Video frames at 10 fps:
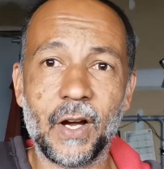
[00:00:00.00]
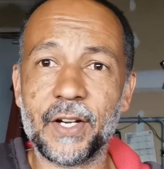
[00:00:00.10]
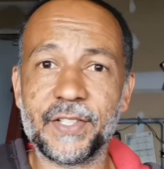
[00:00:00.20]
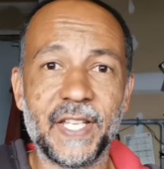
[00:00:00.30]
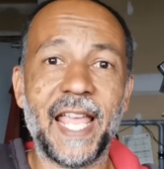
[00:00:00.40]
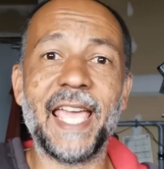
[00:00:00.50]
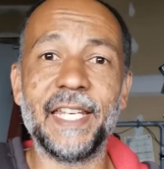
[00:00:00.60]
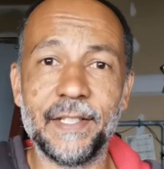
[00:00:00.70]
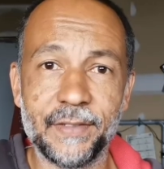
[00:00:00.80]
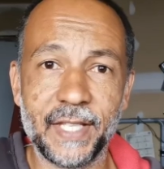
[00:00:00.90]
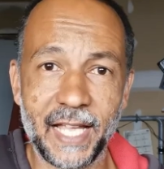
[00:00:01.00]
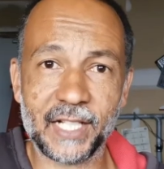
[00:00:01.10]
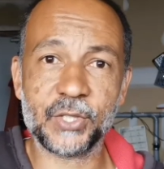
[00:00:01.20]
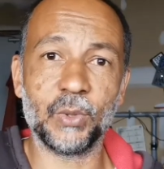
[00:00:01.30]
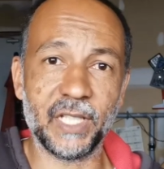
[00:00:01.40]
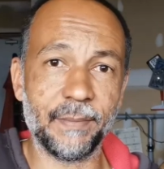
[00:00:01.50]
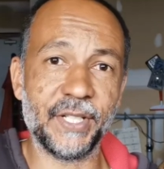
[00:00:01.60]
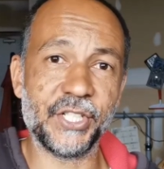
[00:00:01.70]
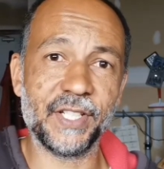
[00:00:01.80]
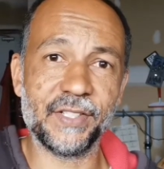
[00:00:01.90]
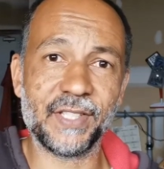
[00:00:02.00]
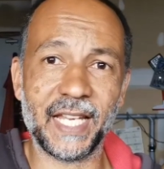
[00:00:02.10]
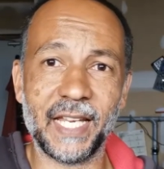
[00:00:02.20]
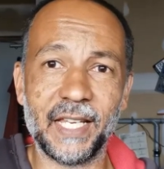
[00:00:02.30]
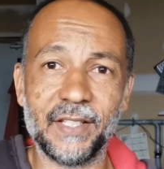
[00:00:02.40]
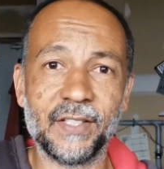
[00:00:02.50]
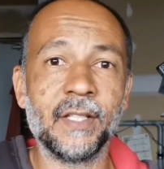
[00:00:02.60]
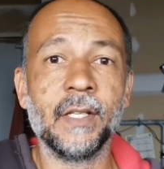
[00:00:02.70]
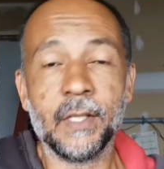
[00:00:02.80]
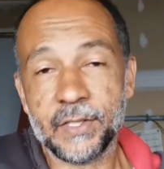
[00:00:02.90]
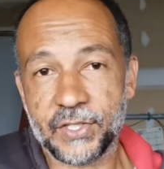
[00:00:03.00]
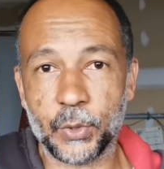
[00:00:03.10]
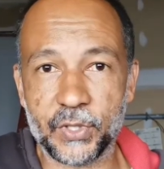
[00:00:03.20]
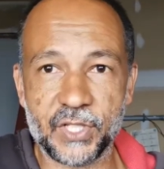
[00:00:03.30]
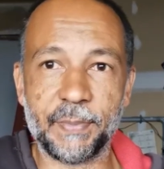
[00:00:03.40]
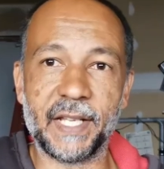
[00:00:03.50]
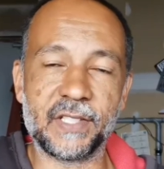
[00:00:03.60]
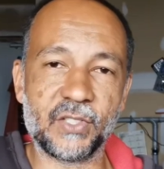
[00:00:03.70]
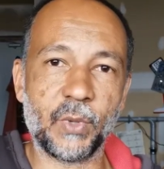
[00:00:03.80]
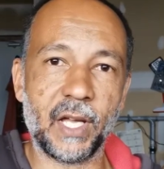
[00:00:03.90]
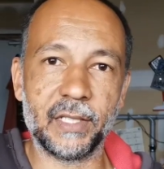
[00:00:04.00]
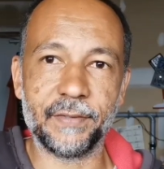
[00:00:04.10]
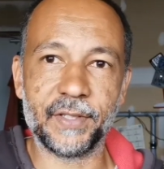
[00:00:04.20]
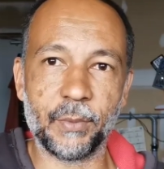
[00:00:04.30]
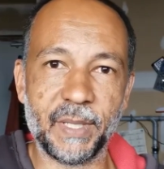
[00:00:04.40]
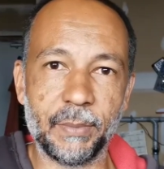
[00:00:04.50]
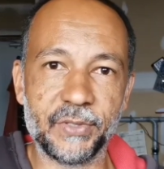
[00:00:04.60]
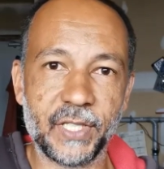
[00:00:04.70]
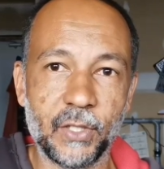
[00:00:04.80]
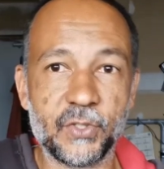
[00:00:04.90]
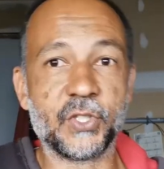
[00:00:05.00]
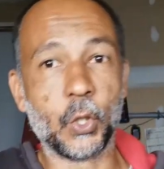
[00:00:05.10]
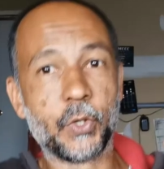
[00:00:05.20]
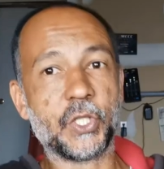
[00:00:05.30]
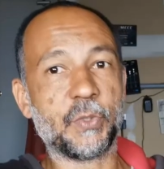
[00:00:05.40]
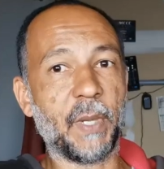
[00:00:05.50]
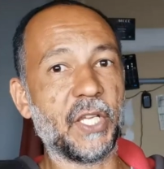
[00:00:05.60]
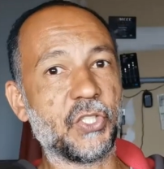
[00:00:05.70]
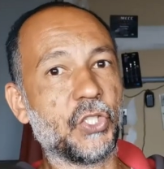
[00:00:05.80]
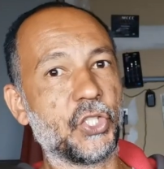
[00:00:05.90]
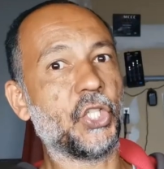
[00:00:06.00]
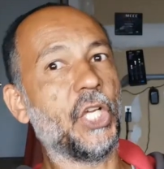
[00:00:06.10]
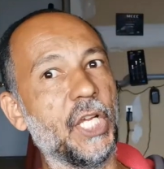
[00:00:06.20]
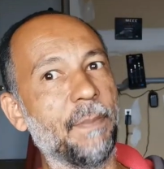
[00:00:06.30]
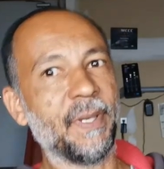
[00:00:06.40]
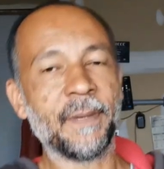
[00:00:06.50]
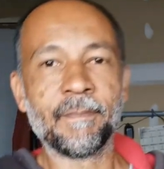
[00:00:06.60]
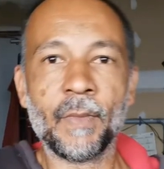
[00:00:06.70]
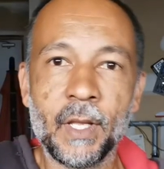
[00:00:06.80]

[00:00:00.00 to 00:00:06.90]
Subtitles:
hard to edit the actual images and storage space as well, even though people say, storage space is cheap,